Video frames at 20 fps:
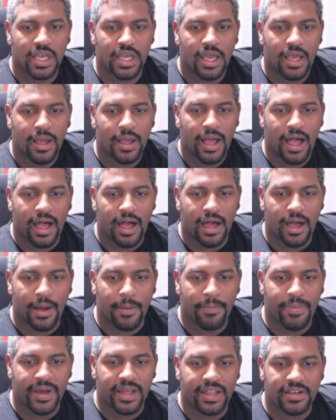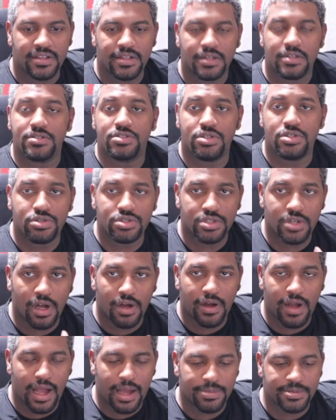But two
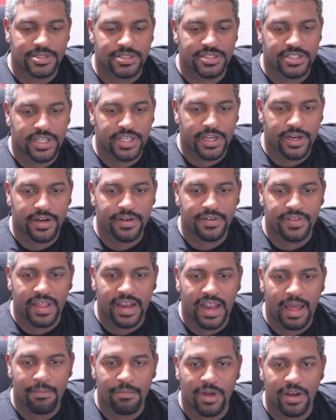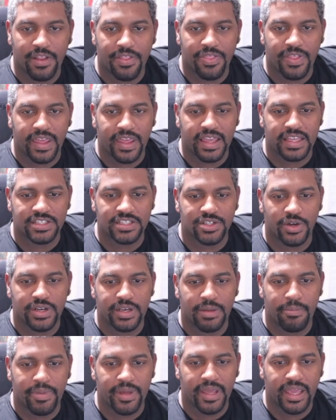strong options here that I'm going to think is going to
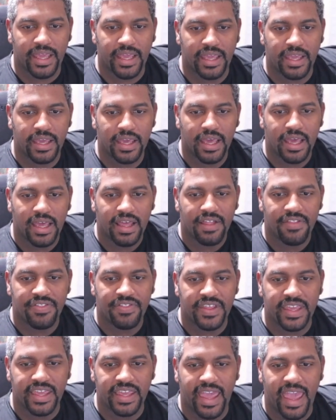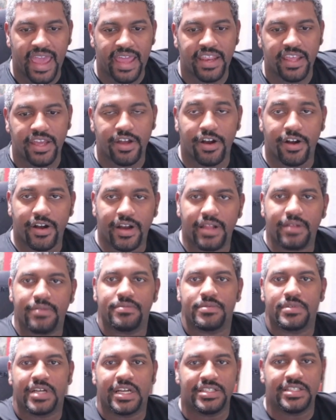be the Eddy Current,
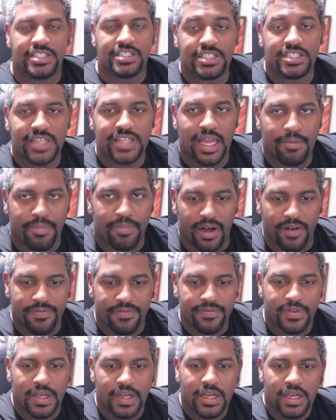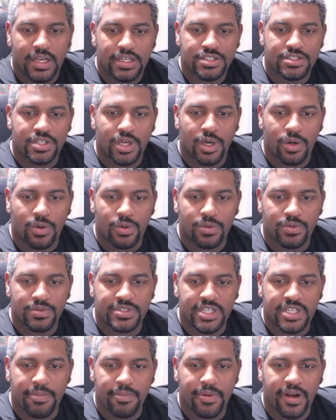because it just got a buff. So
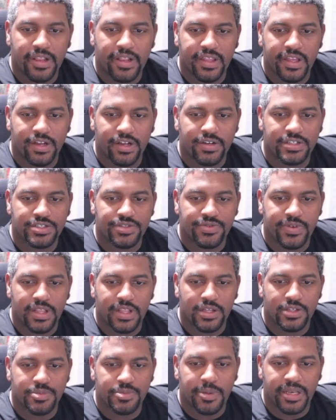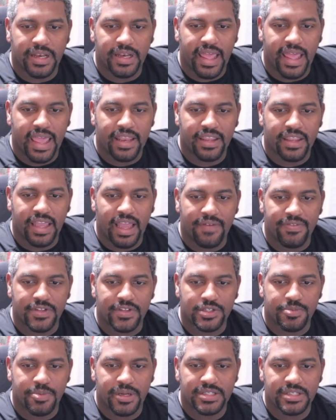temporarily increase the reload speed and handling after
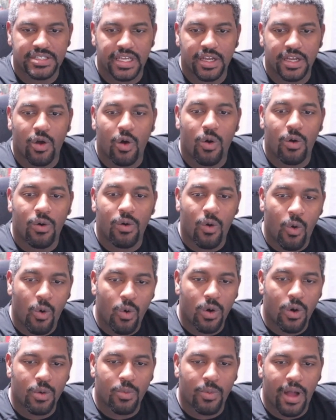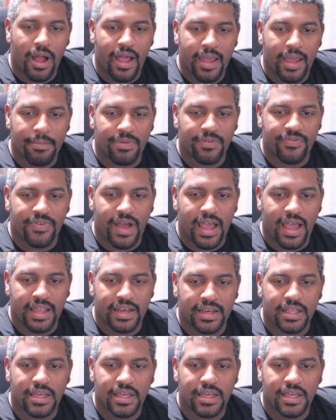sprinting, or while amplified,